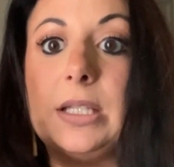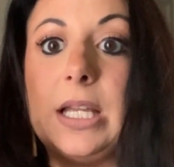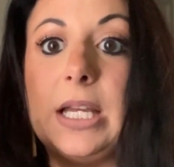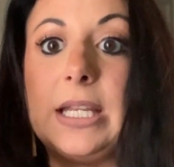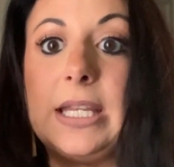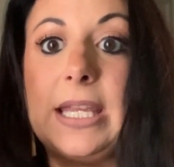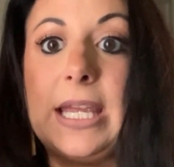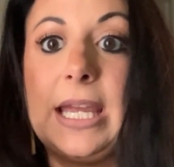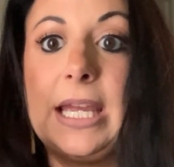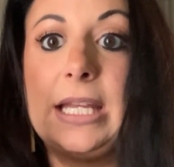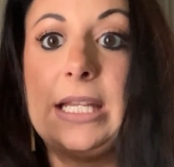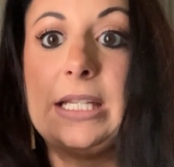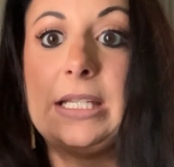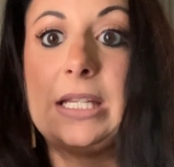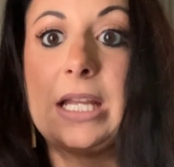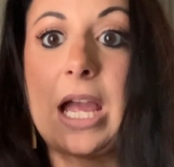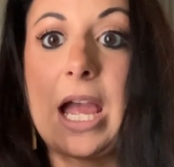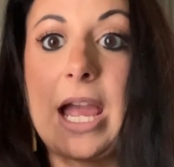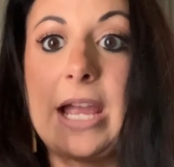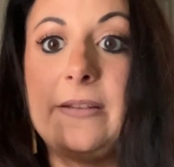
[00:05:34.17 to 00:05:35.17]

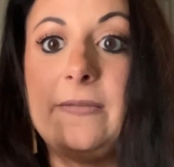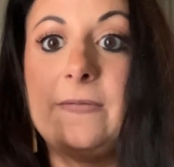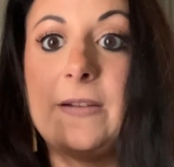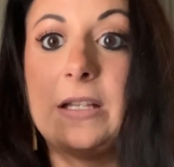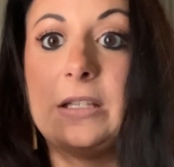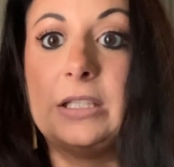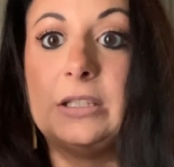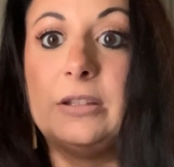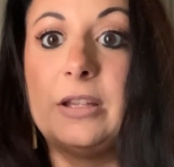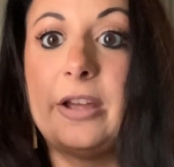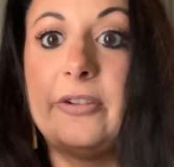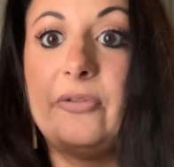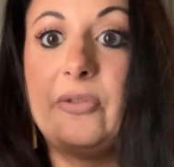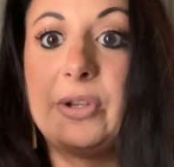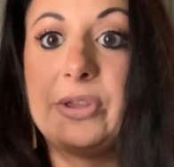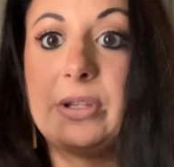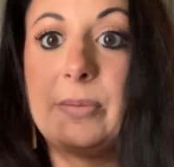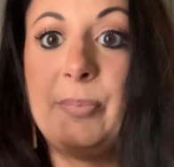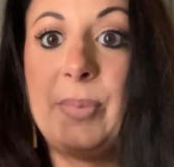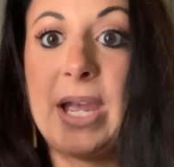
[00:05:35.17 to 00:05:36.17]
Again, I fell in love
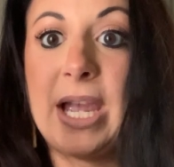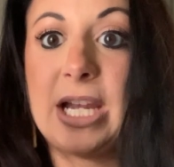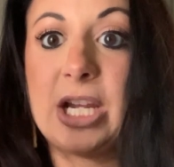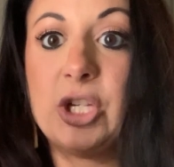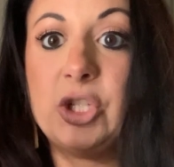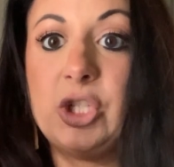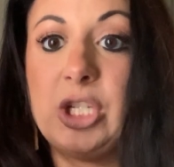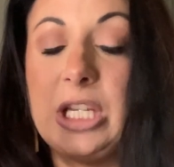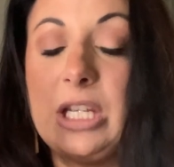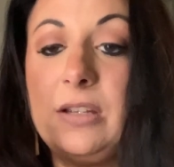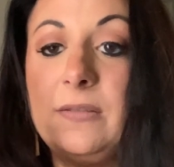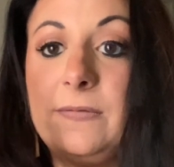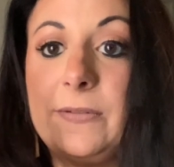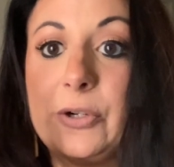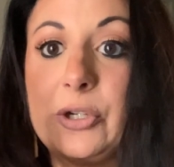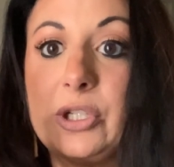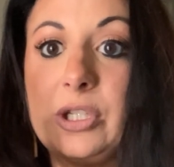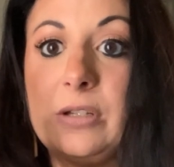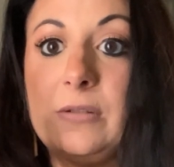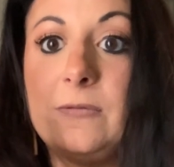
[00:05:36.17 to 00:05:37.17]
with the packaging.
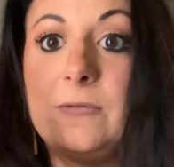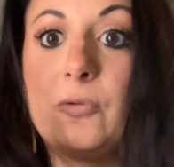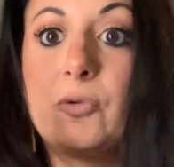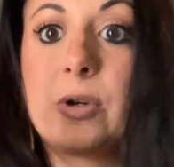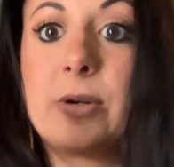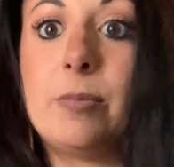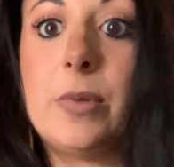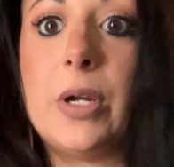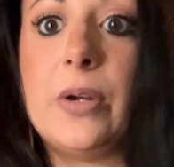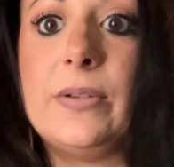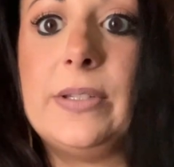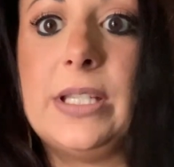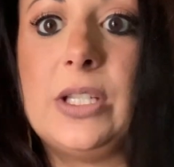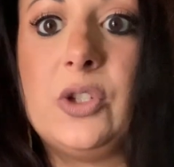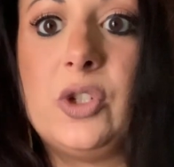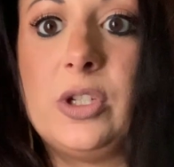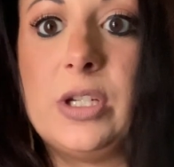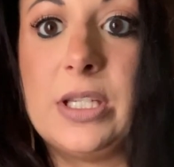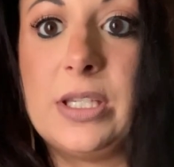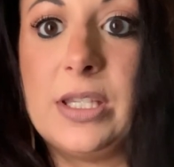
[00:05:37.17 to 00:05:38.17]
First and foremost,
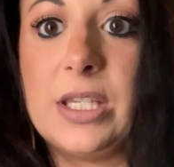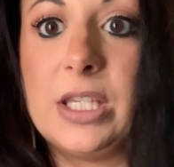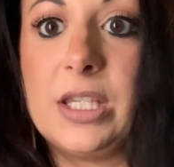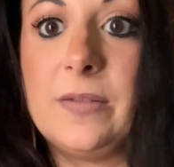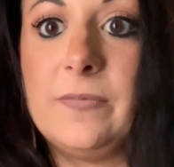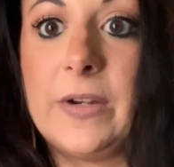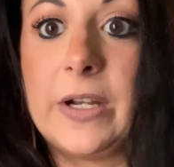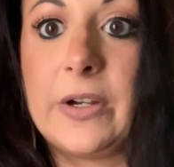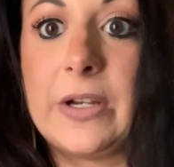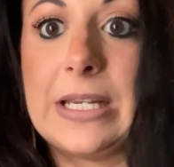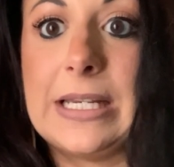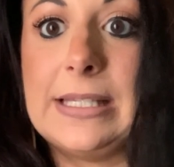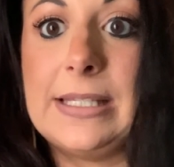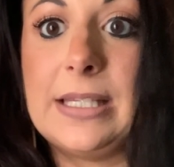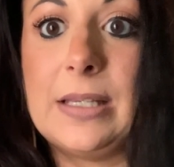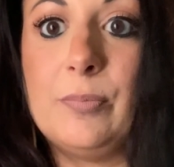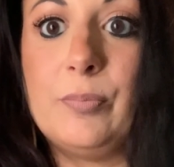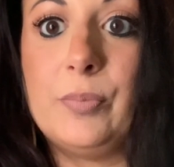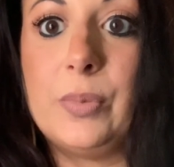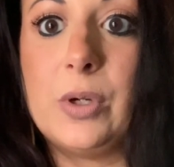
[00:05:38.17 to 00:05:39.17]
it's just this very
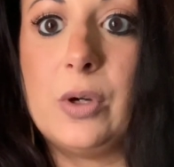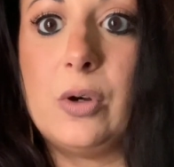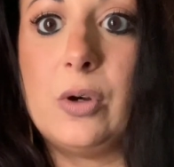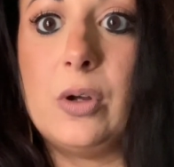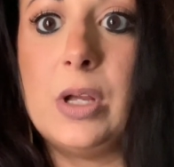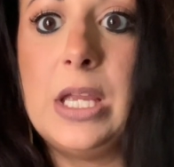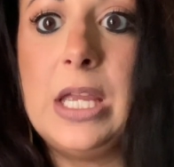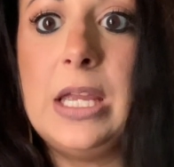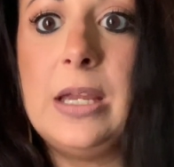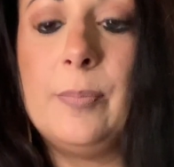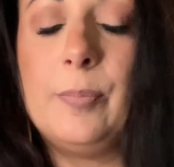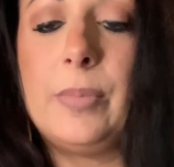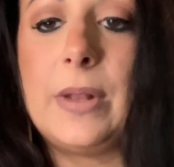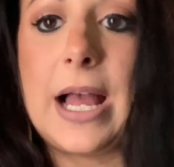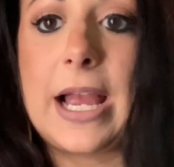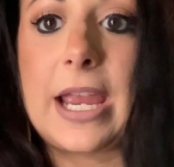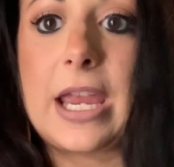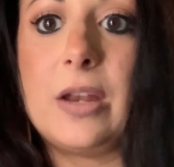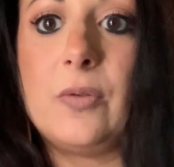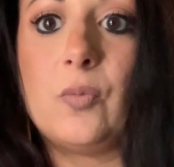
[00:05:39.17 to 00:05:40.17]
simple
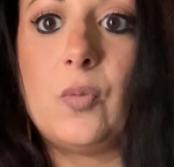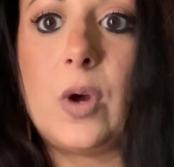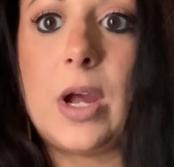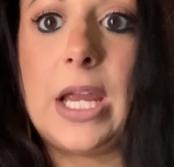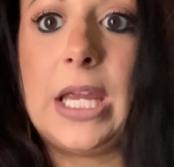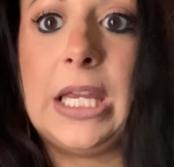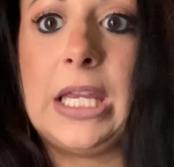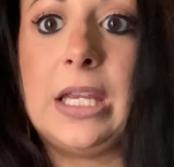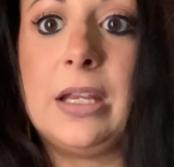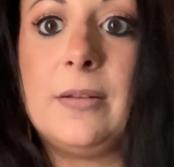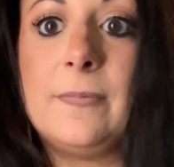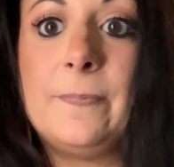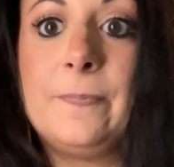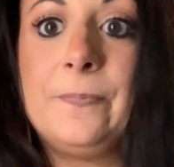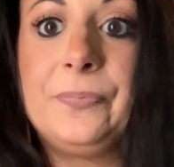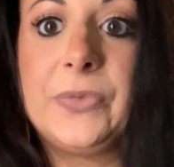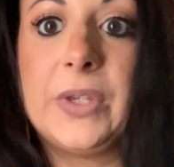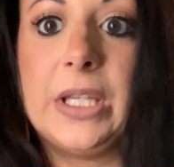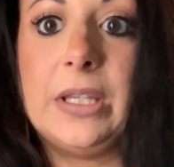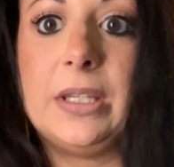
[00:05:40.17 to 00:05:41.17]
black and white,
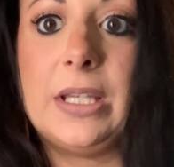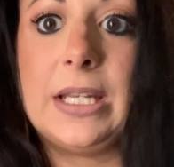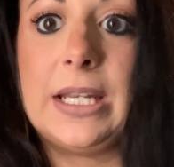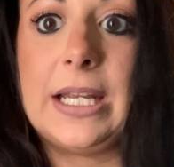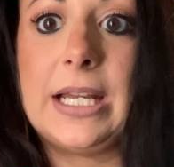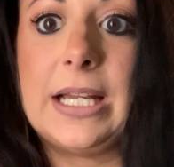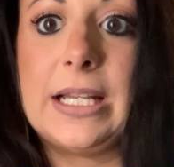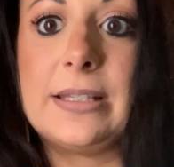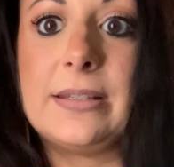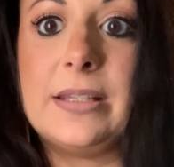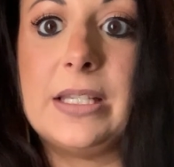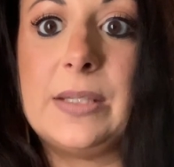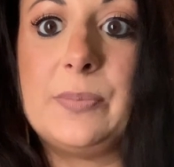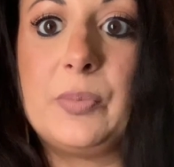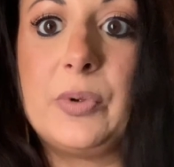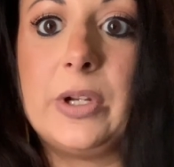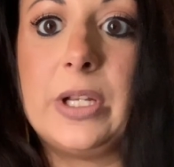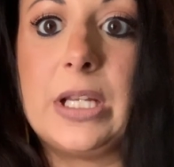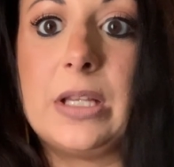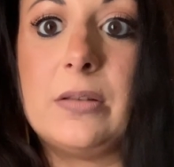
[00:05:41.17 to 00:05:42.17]
and then it has this
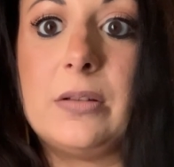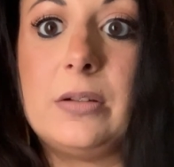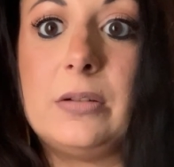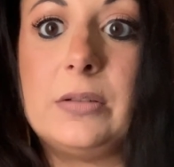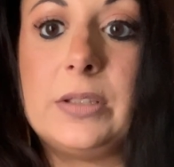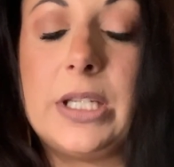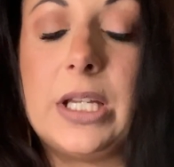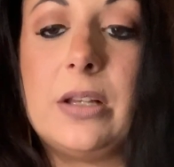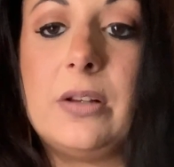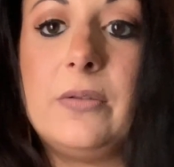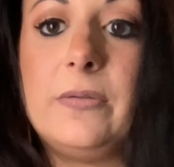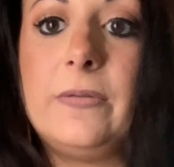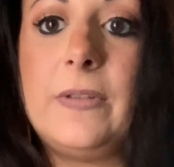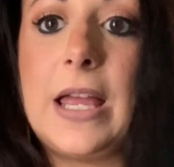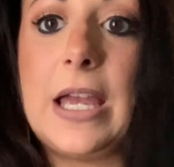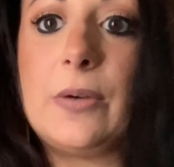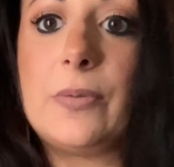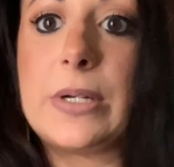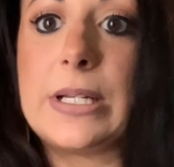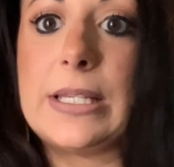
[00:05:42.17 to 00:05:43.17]
pretty little yellow
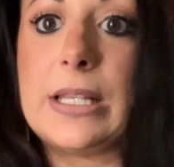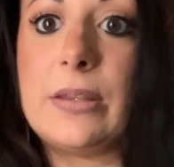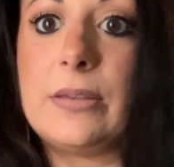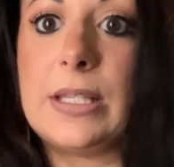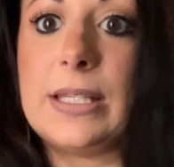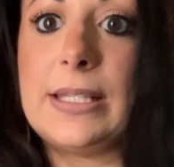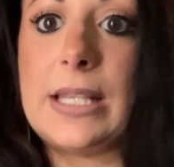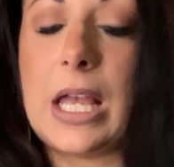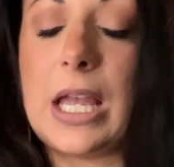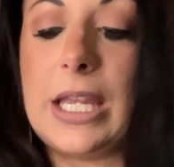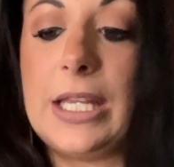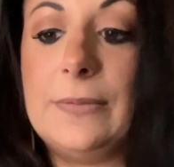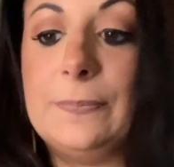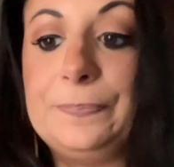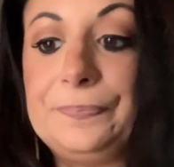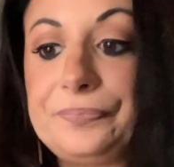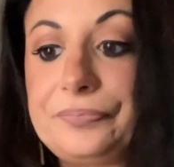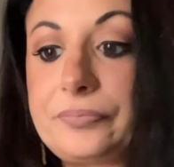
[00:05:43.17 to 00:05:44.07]
flowers on the side.